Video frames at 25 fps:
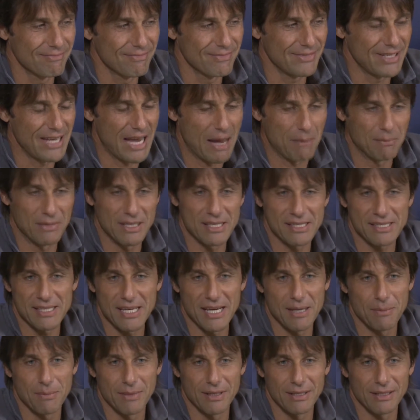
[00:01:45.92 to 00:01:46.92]
I'm the
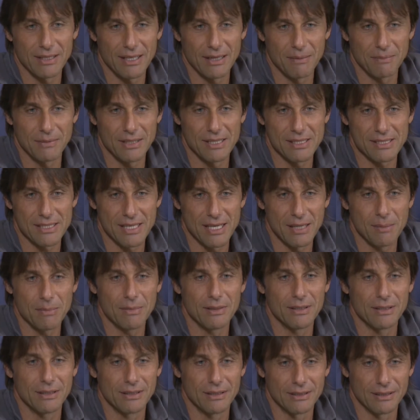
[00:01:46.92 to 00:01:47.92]
same
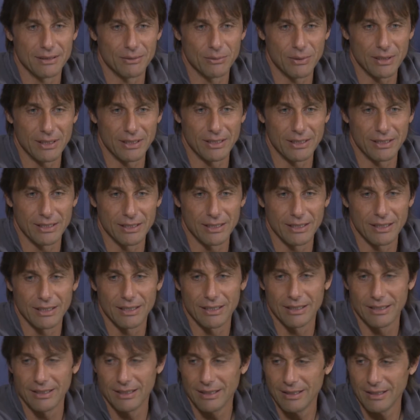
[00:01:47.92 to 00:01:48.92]
when
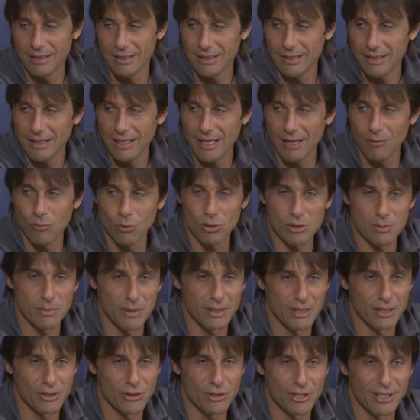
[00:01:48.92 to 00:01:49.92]
I was
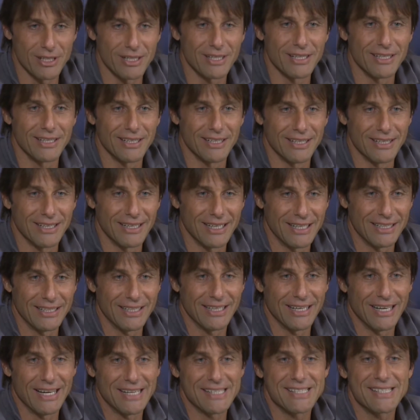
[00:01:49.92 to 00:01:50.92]
manager and
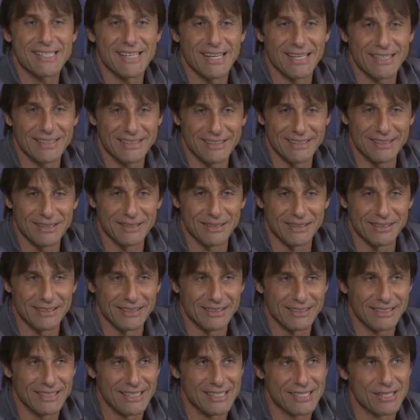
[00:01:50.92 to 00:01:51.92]
I started
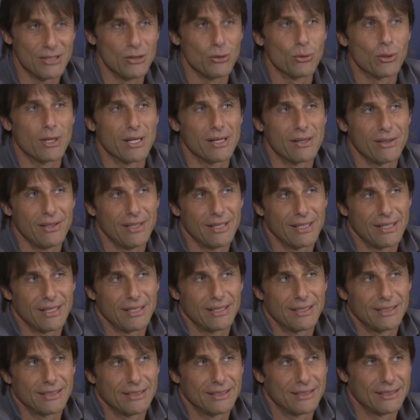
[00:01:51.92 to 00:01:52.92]
this new career,
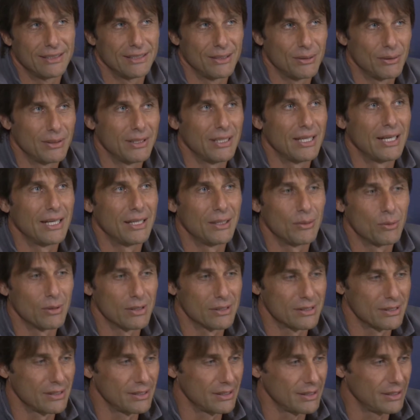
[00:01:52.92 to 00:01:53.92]
when I
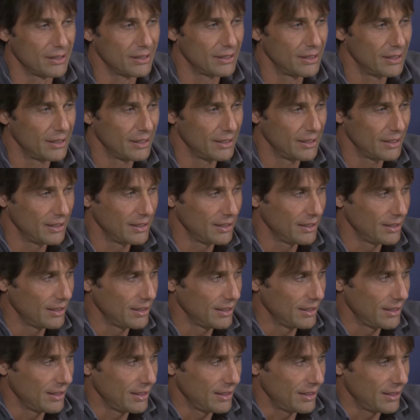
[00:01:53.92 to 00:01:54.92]
was
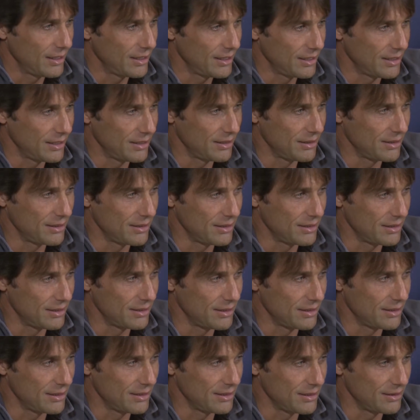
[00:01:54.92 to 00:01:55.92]

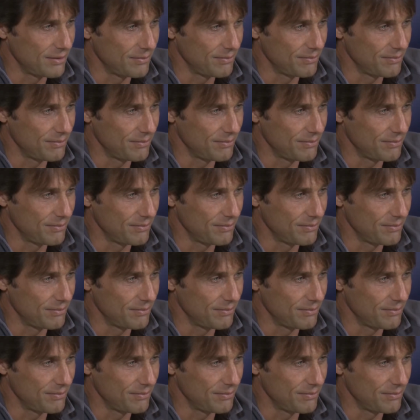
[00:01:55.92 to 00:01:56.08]
the